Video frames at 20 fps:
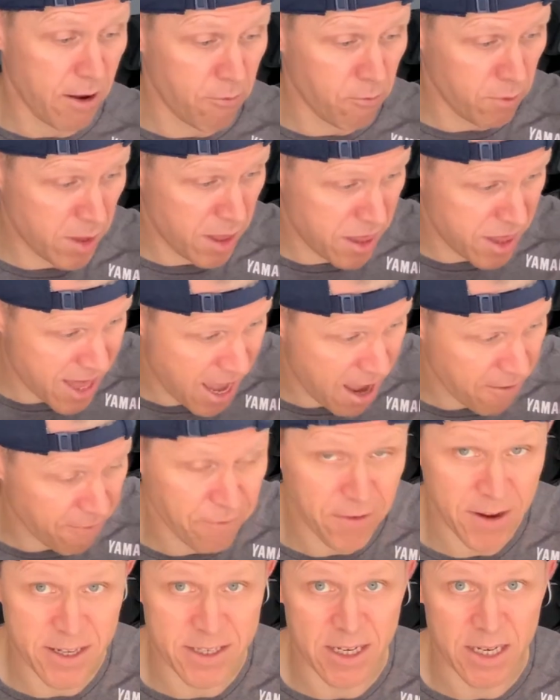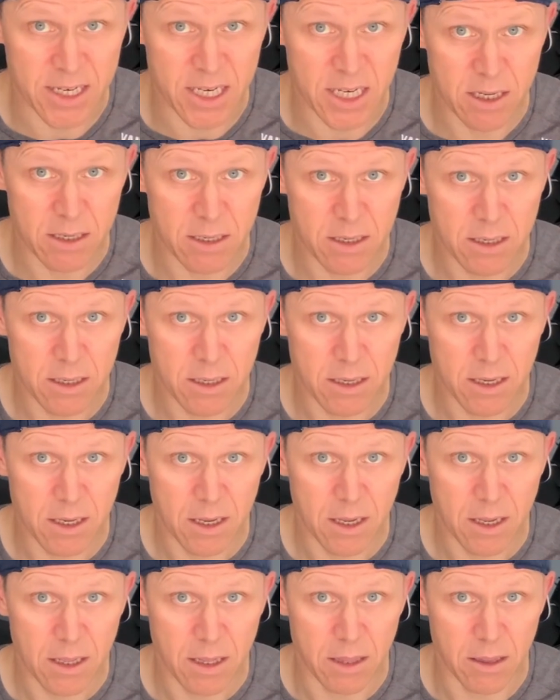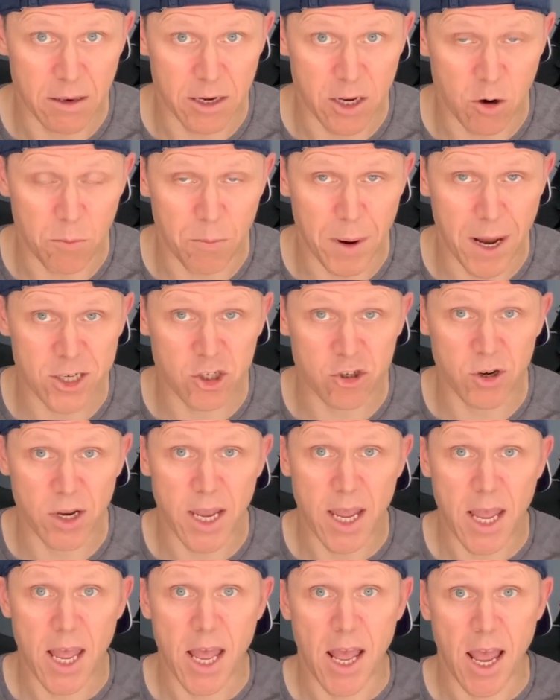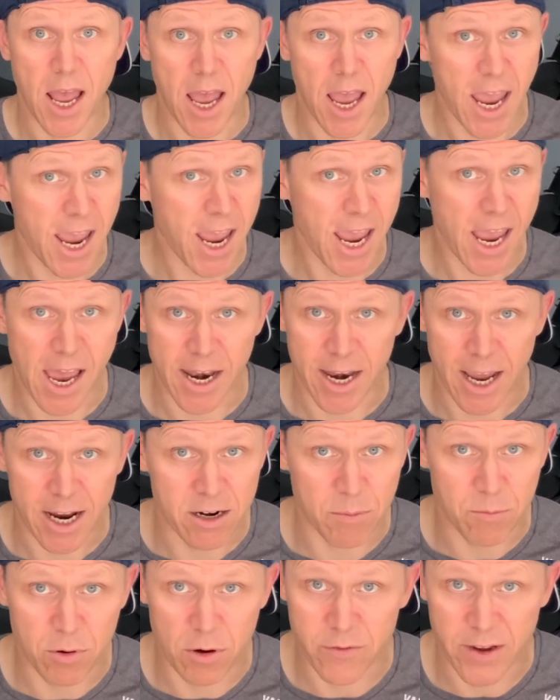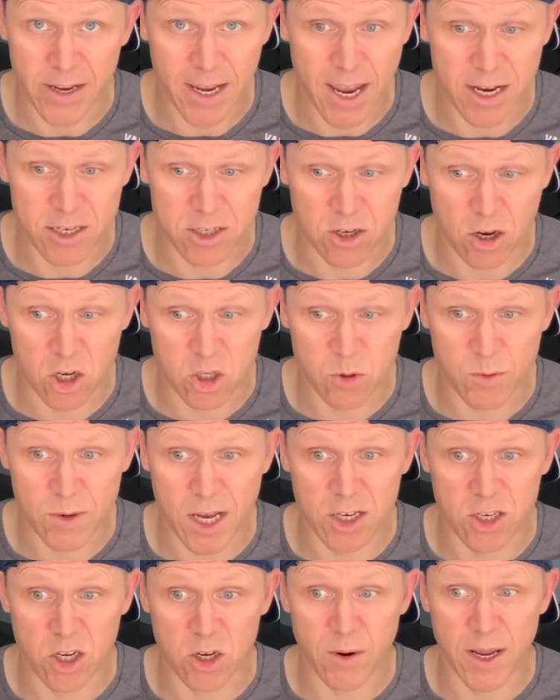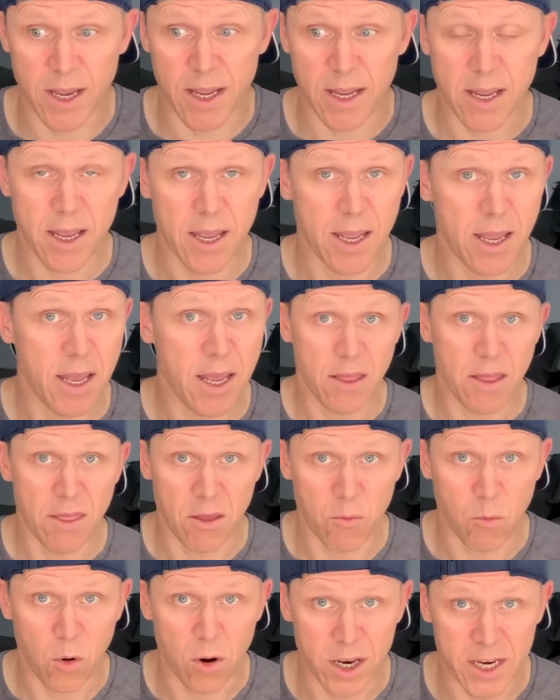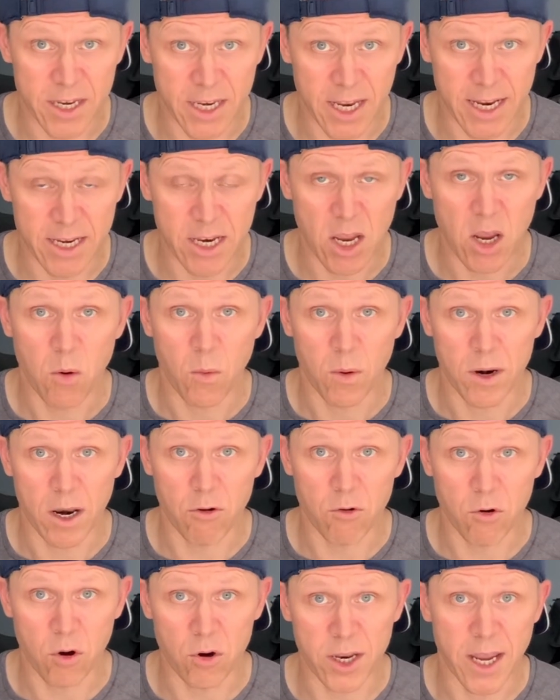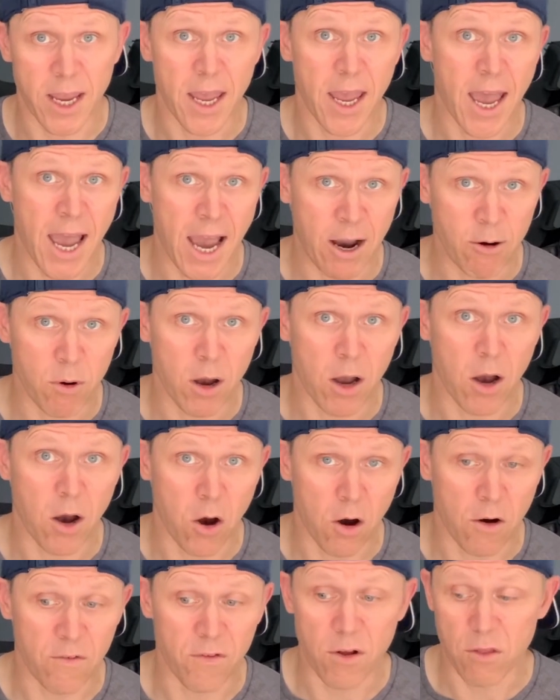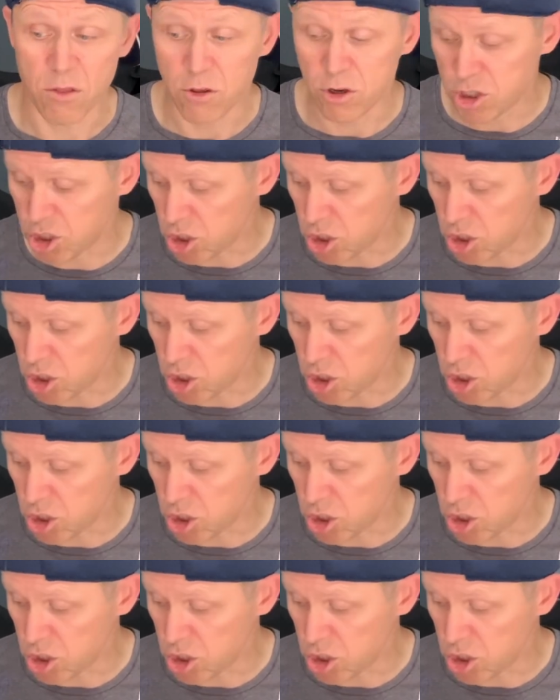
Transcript: with that fitted, the new battery, an Akrapovic exhaust when I do it than what it did when I rode it out of the